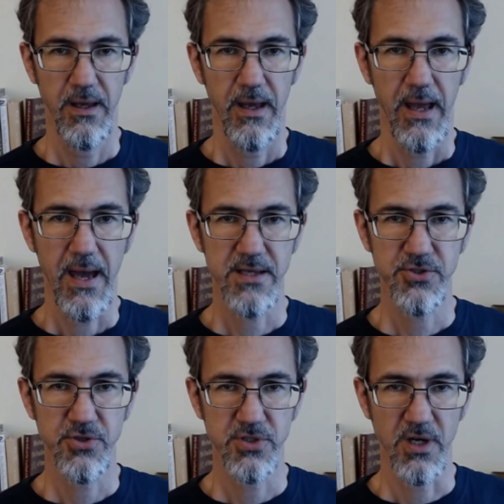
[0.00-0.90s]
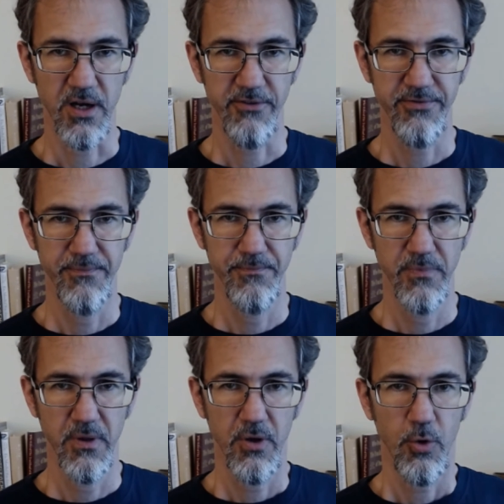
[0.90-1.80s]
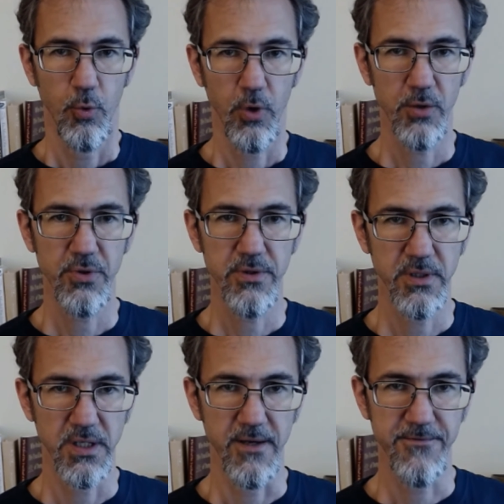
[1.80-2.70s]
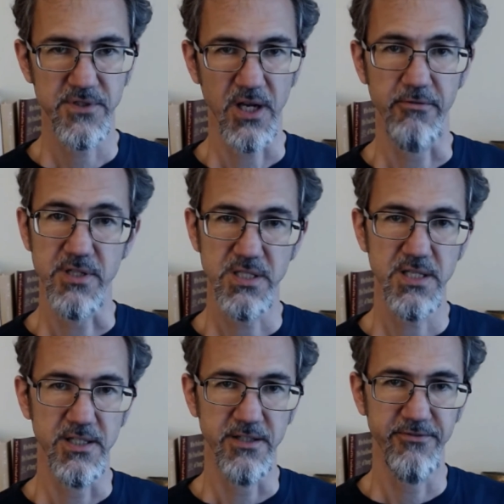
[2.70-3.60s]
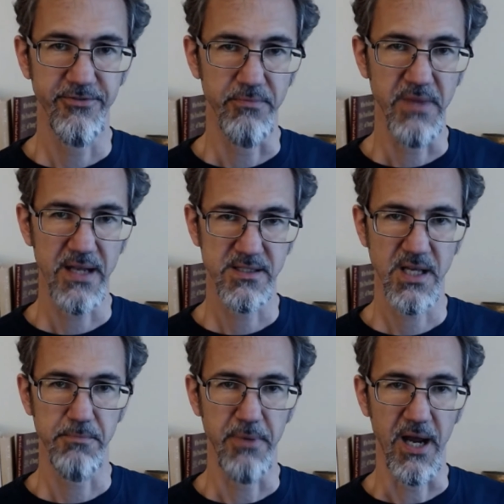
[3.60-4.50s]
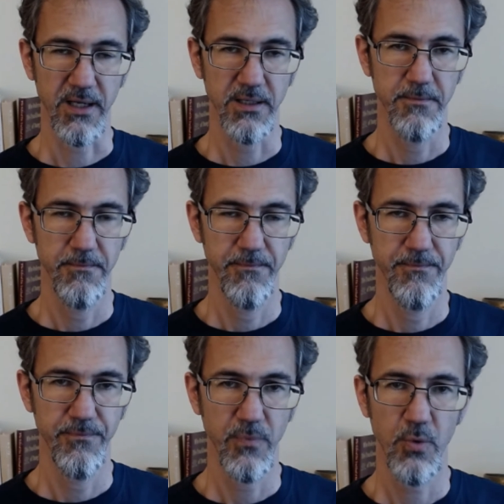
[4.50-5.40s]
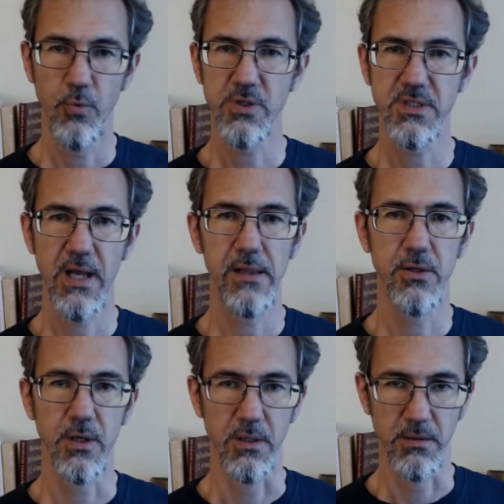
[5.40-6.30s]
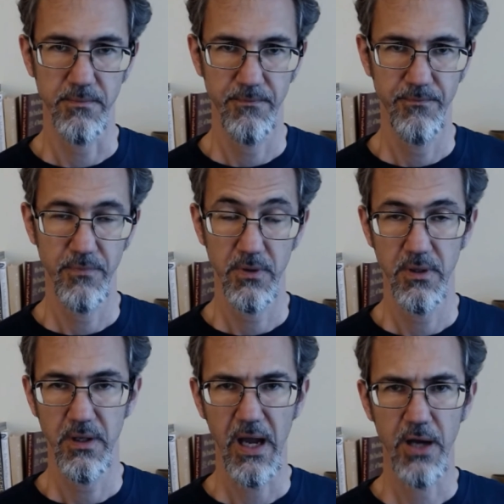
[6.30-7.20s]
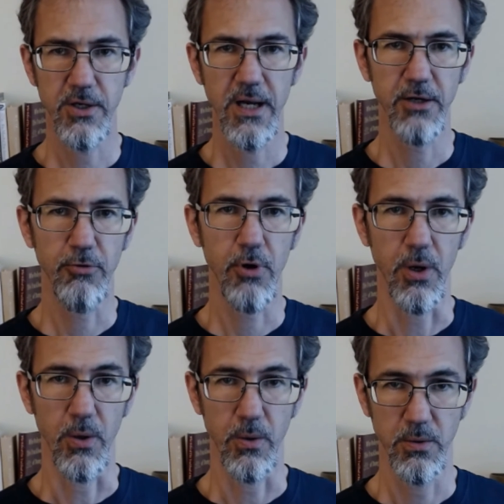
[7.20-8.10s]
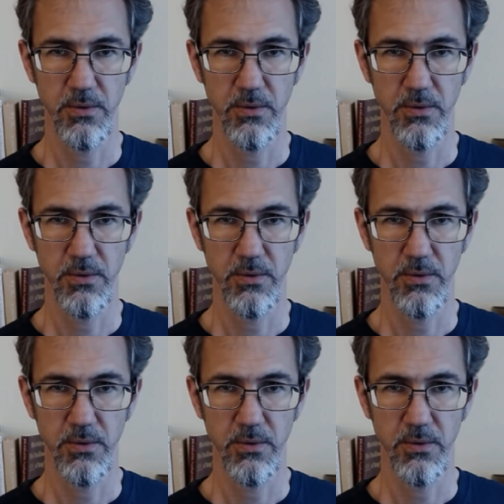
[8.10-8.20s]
Ask yourself, what were the gifts I received from that setback? What did I learn? How did I grow?